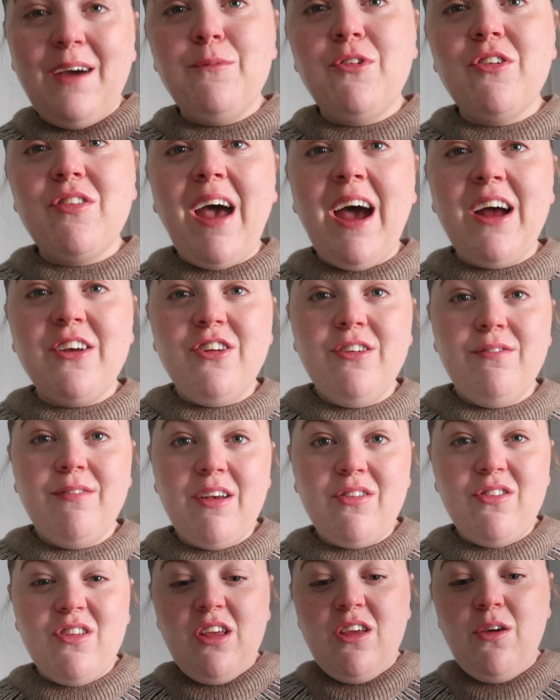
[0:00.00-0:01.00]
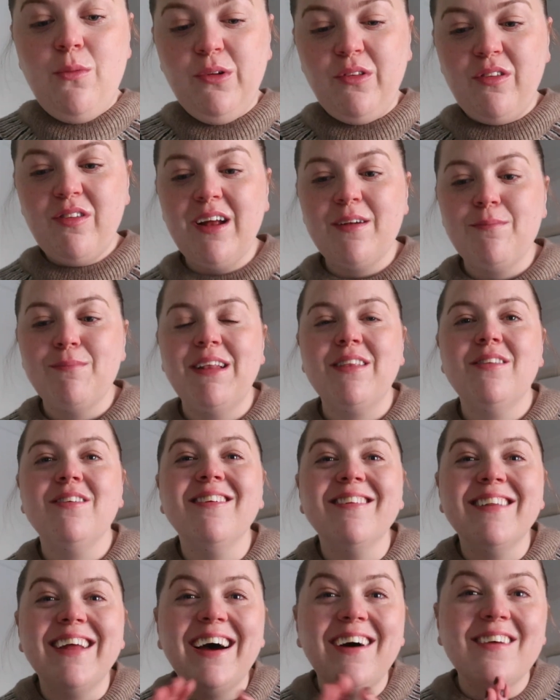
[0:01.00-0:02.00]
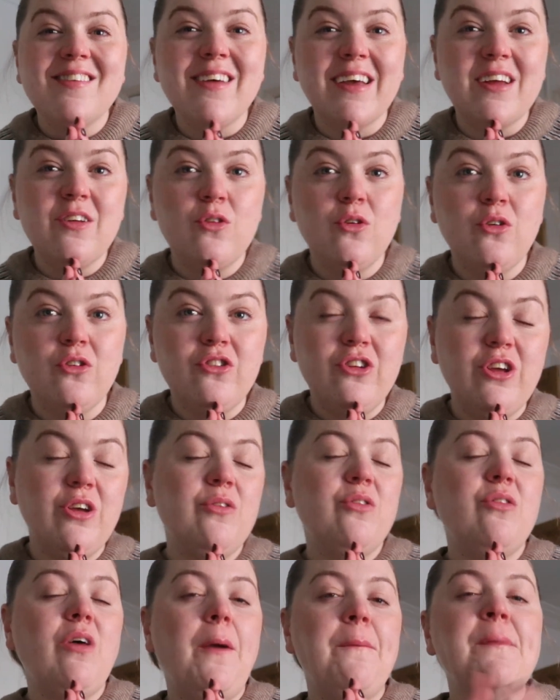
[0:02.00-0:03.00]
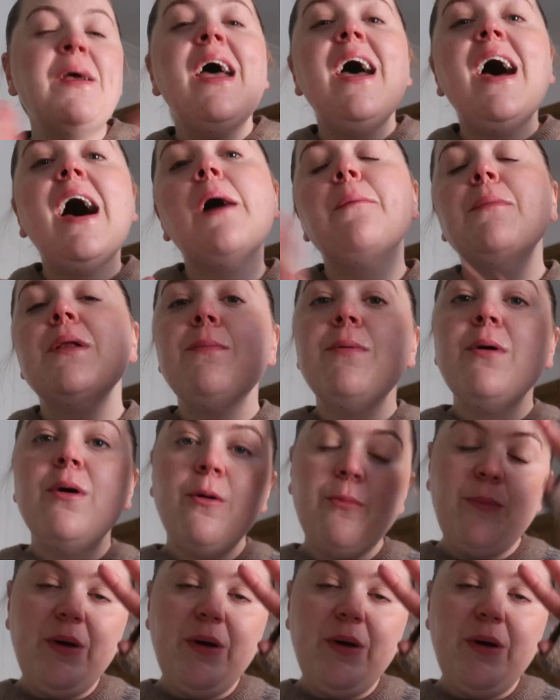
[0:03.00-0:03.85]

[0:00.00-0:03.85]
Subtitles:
I'm just actually resting you on said mantle now so I can talk to you. So I'm going to put up